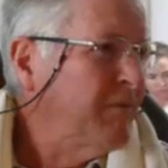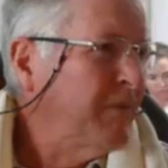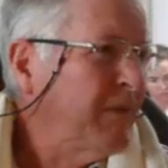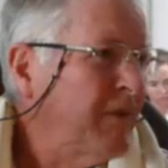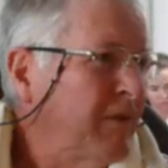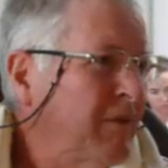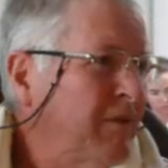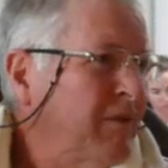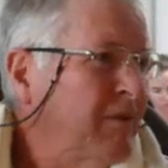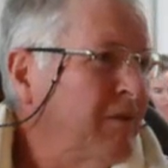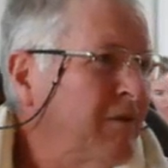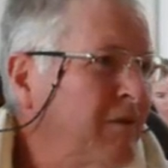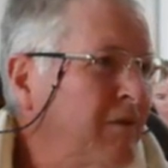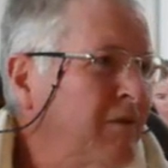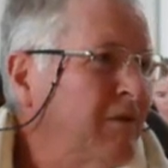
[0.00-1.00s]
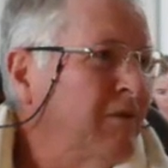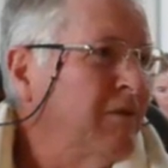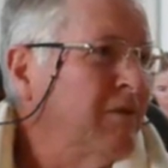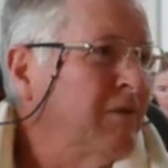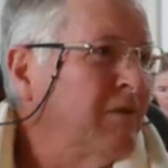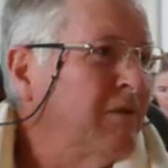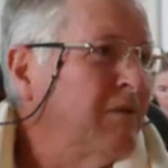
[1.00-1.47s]

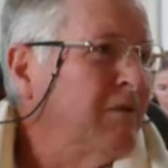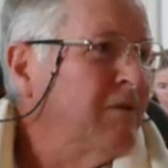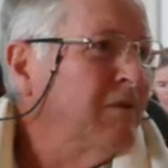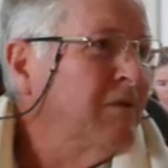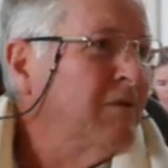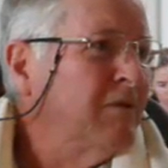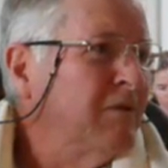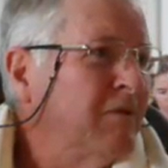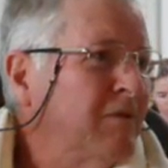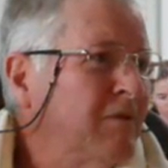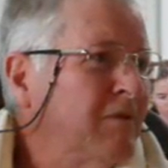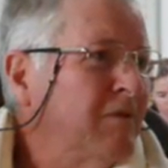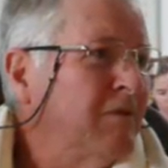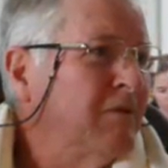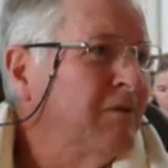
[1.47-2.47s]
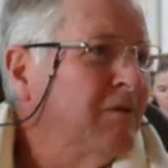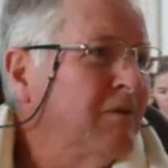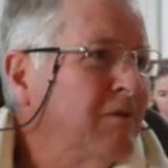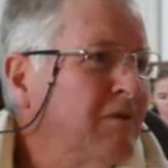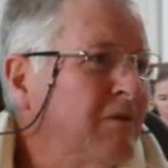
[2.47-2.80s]
(no one is talking)